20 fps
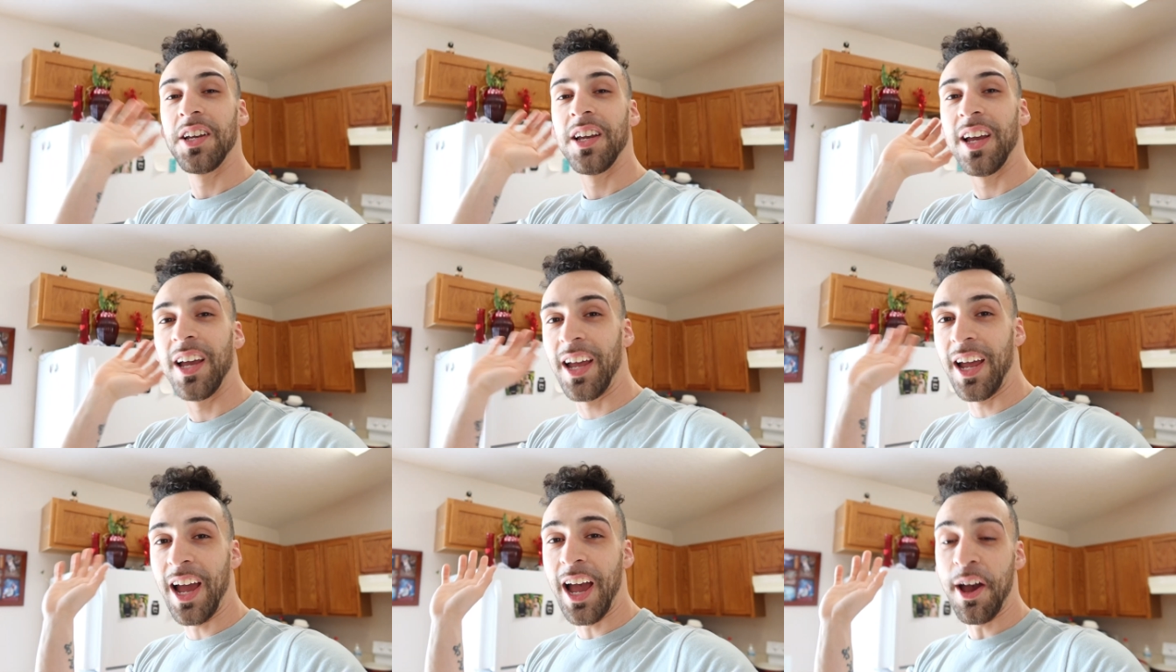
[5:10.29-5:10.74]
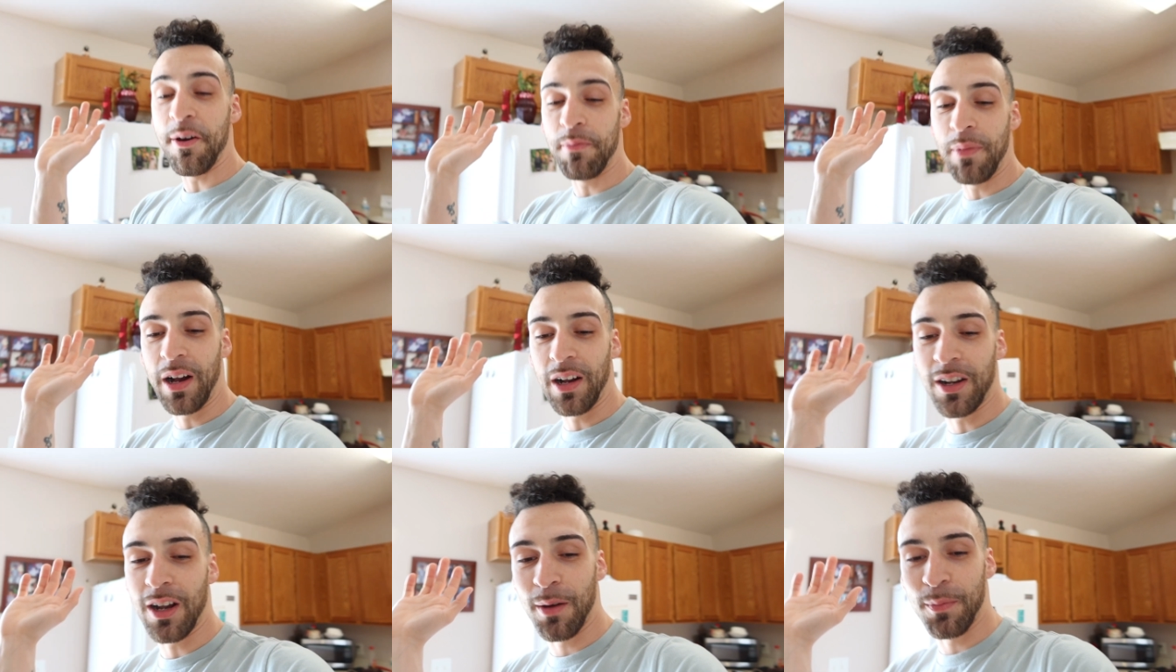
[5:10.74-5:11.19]
and have
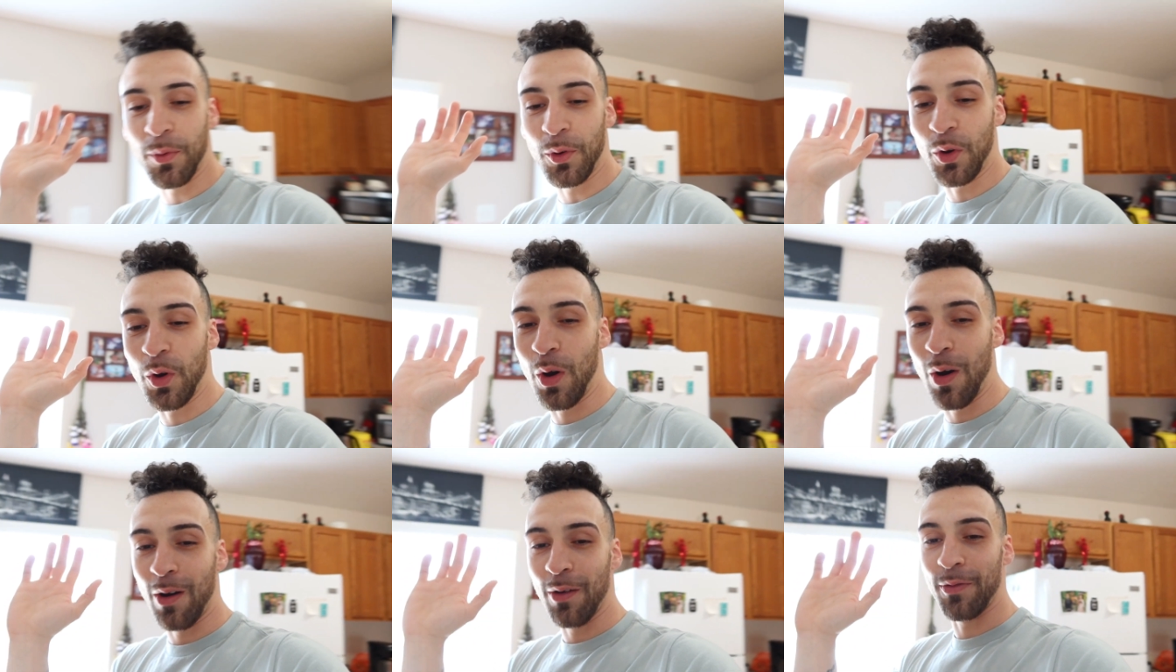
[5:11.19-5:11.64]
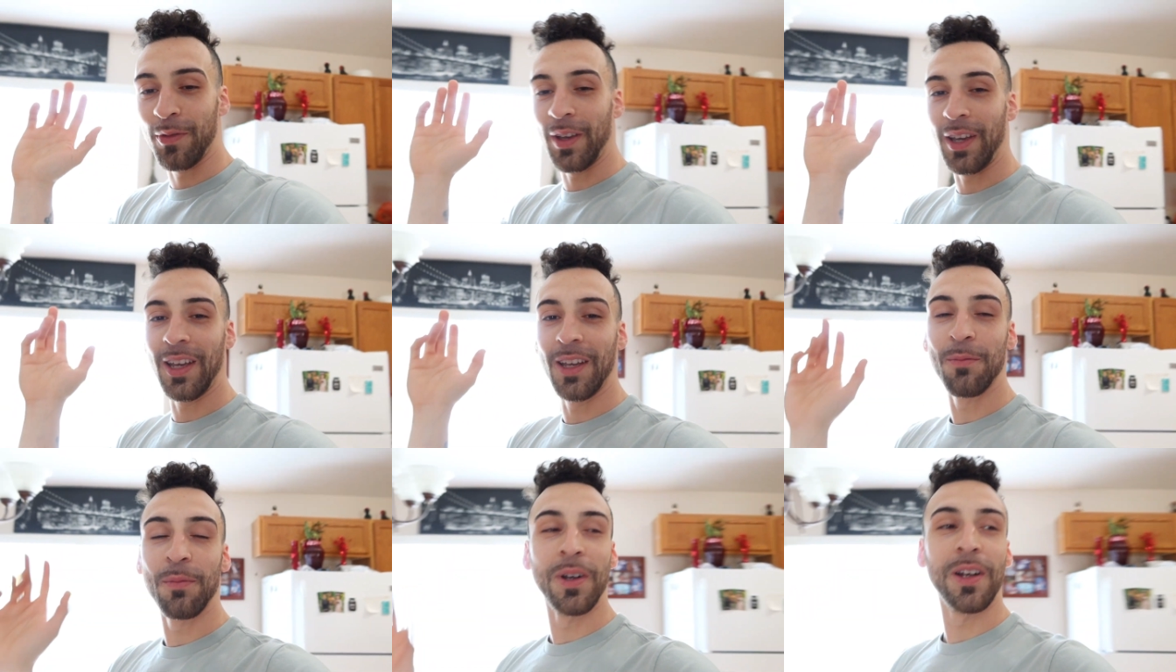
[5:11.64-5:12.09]
my cup of
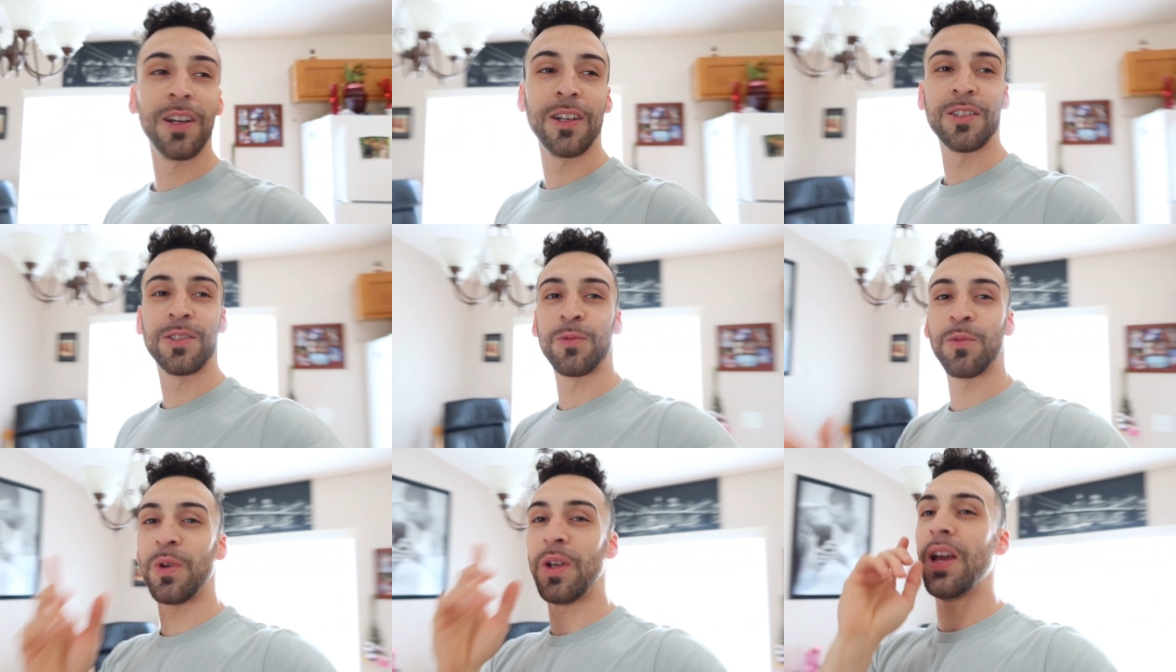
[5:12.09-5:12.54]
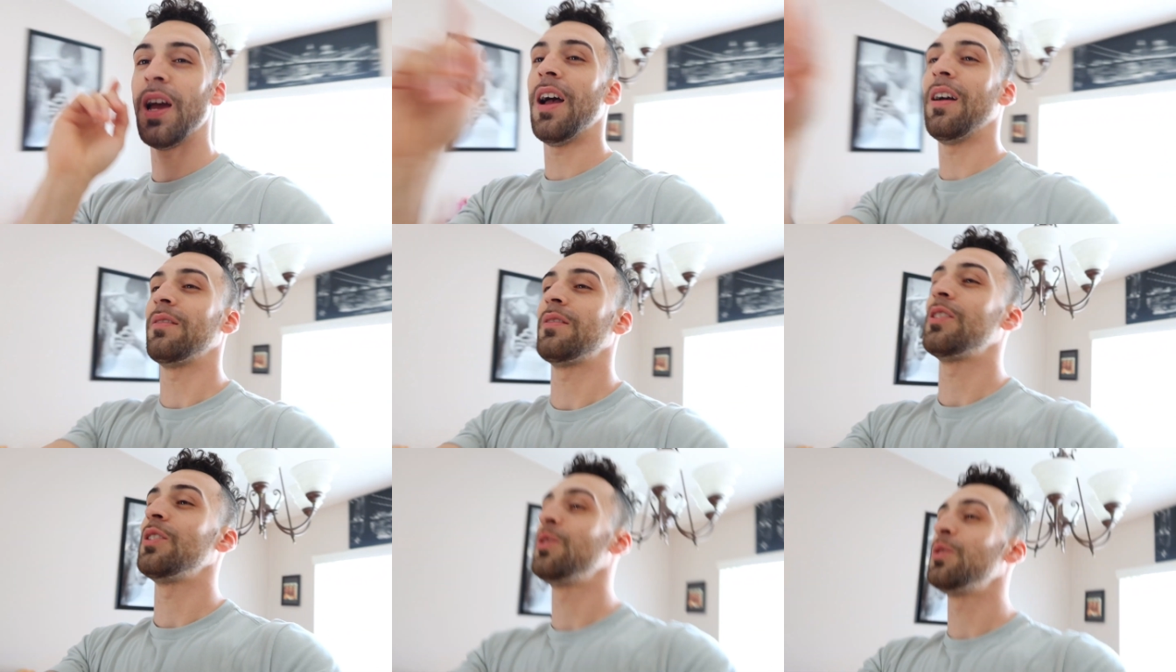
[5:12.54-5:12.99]
coffee because we
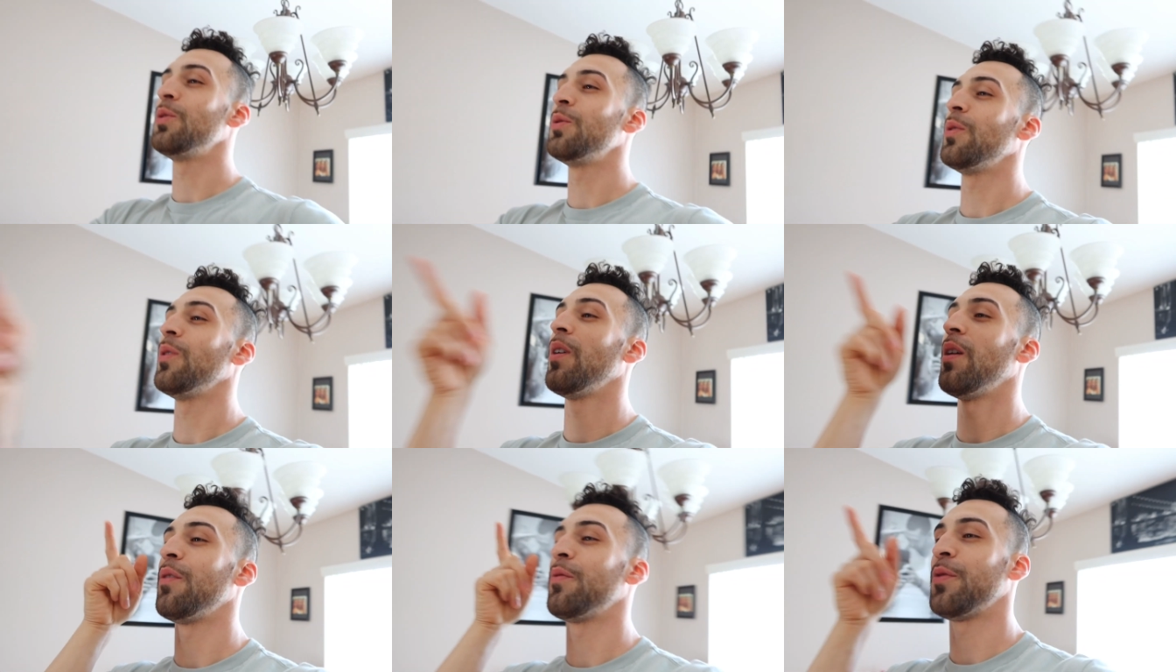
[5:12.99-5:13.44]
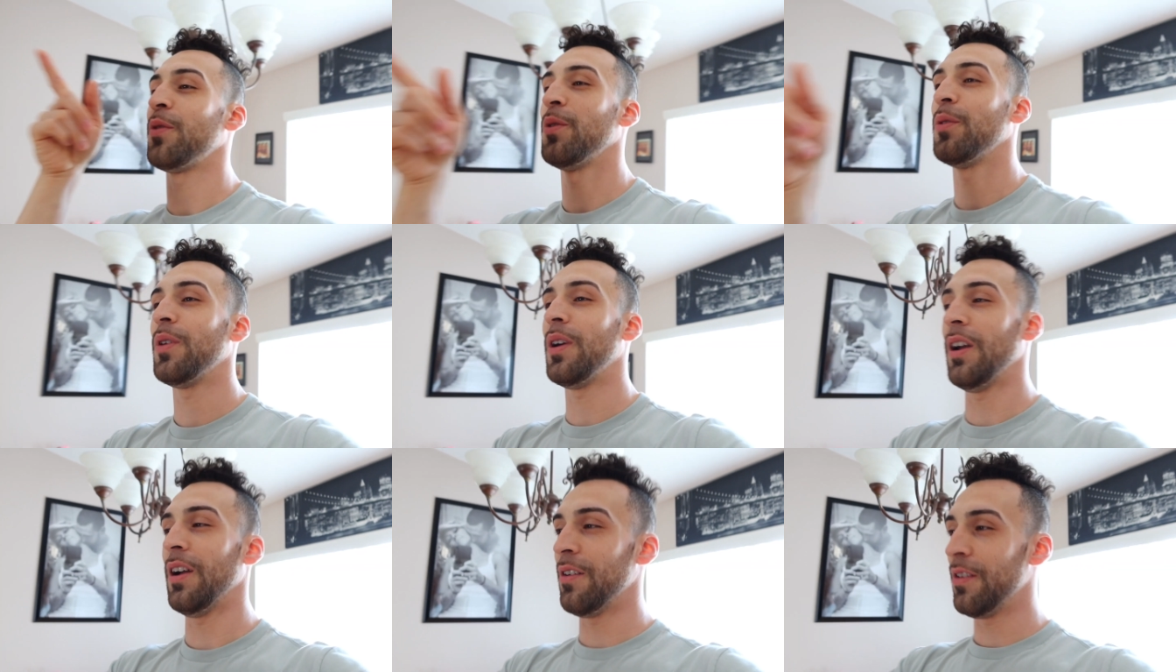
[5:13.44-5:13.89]
have to do a
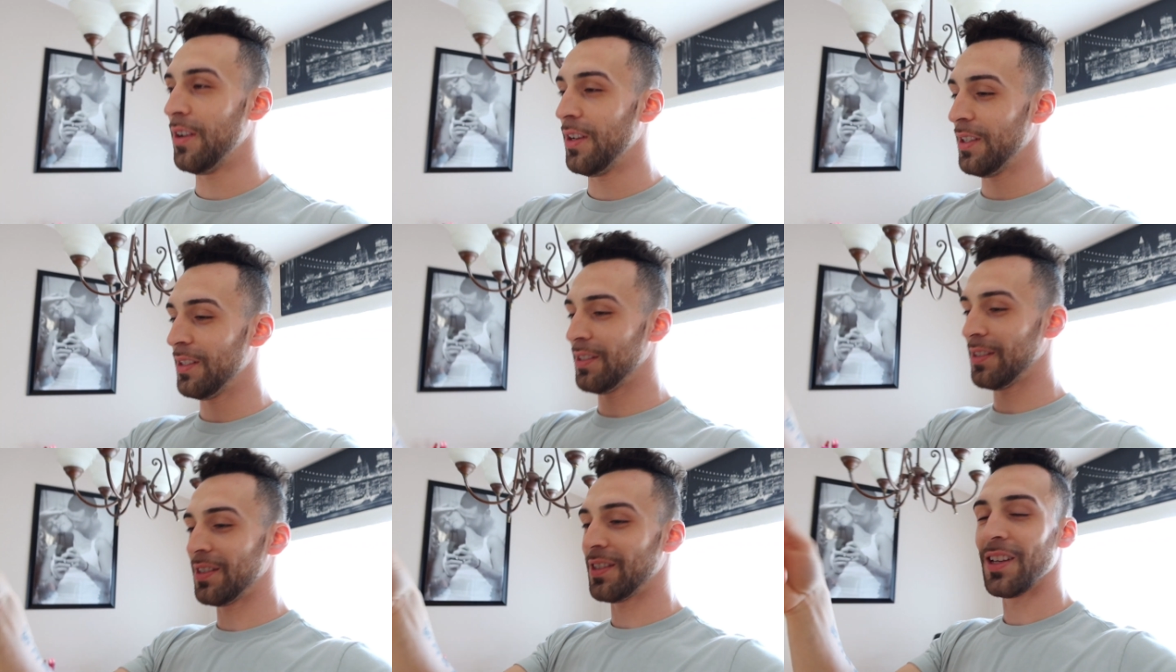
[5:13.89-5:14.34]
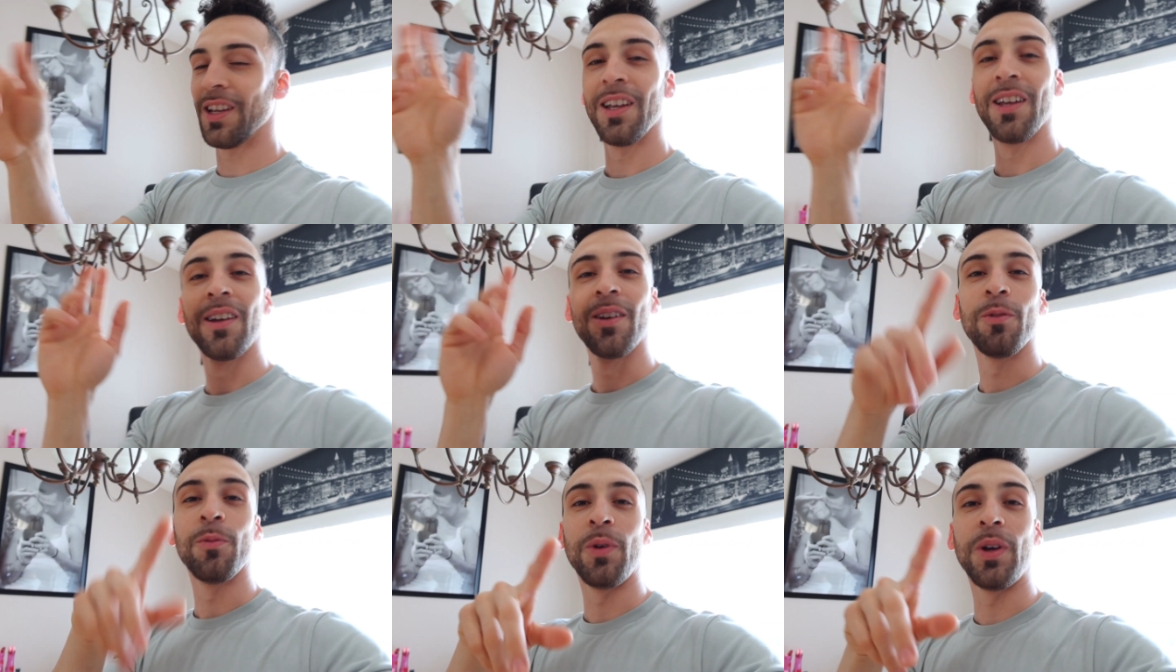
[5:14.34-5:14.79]
few errands.
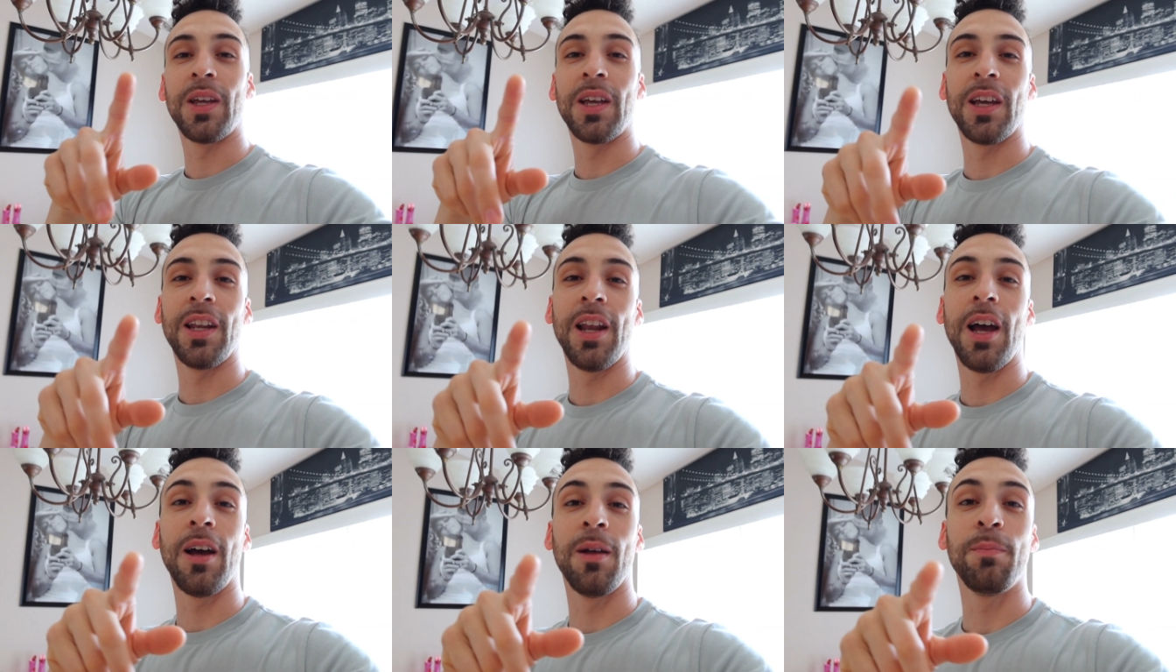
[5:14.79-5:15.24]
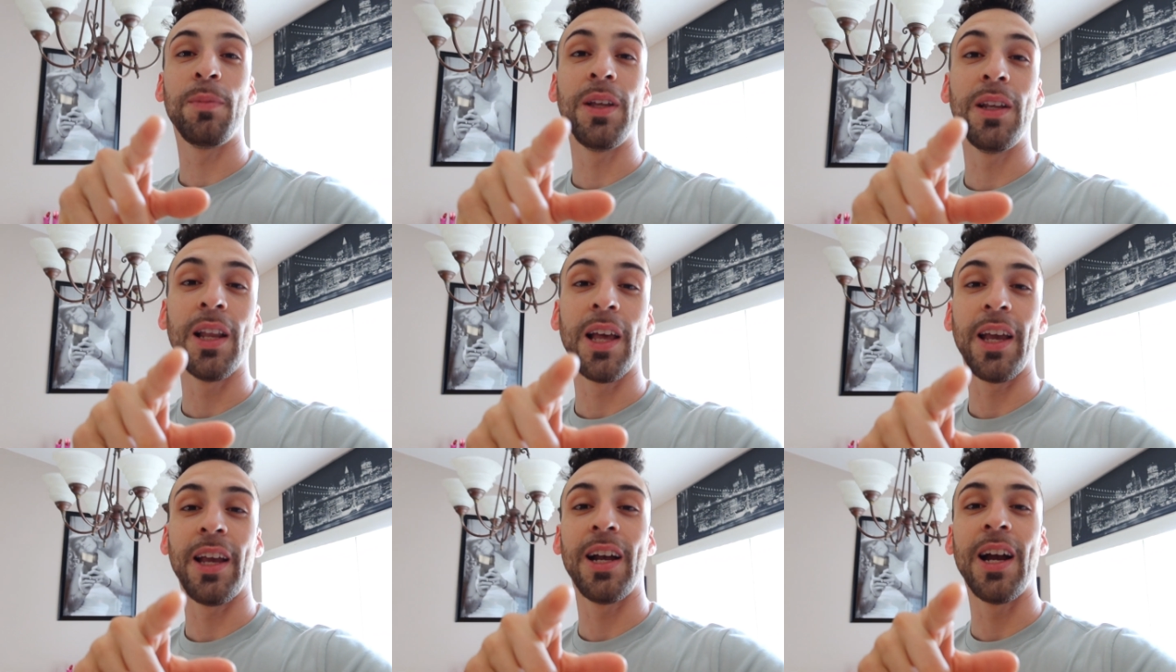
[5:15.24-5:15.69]
We cannot be
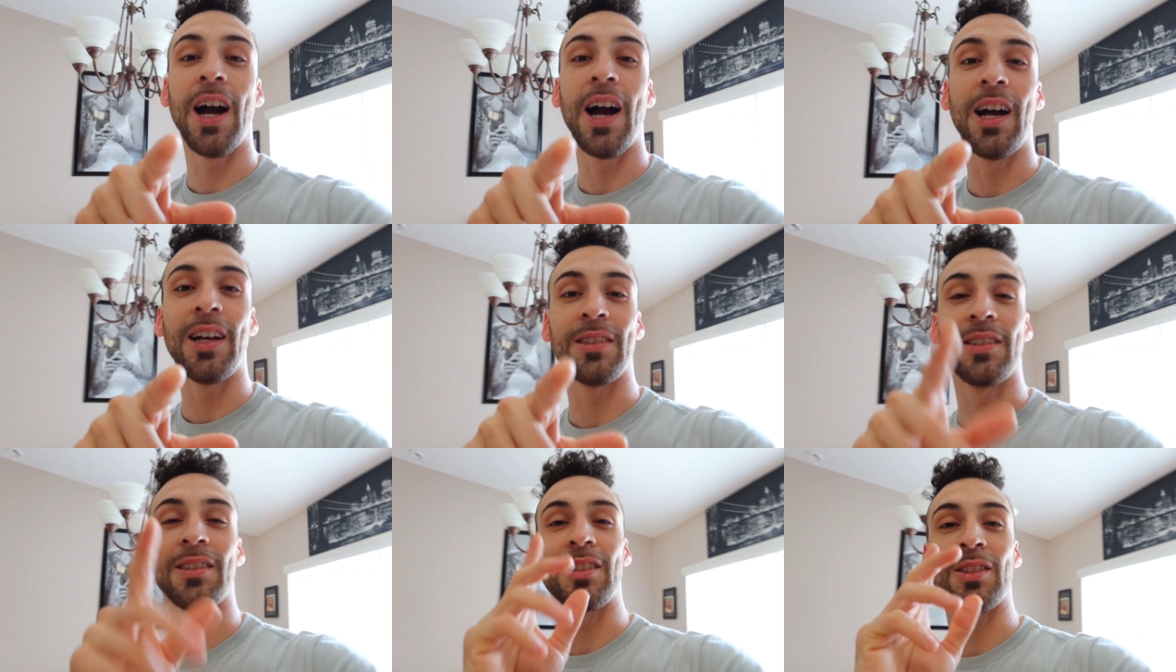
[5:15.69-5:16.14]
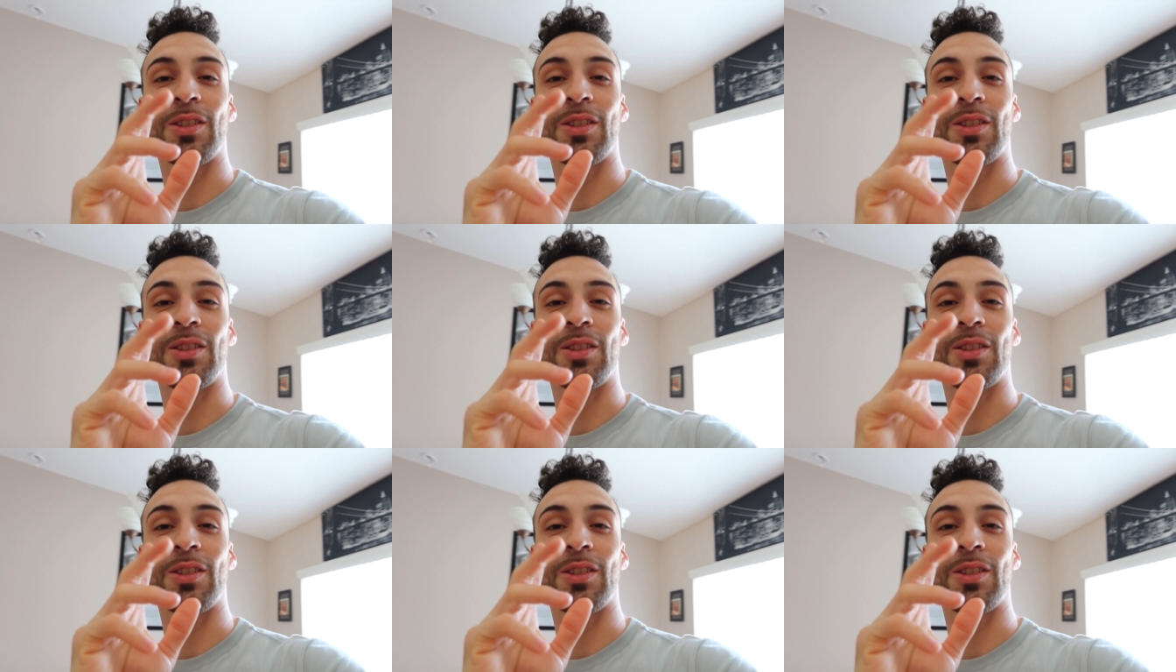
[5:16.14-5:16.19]
late, guys.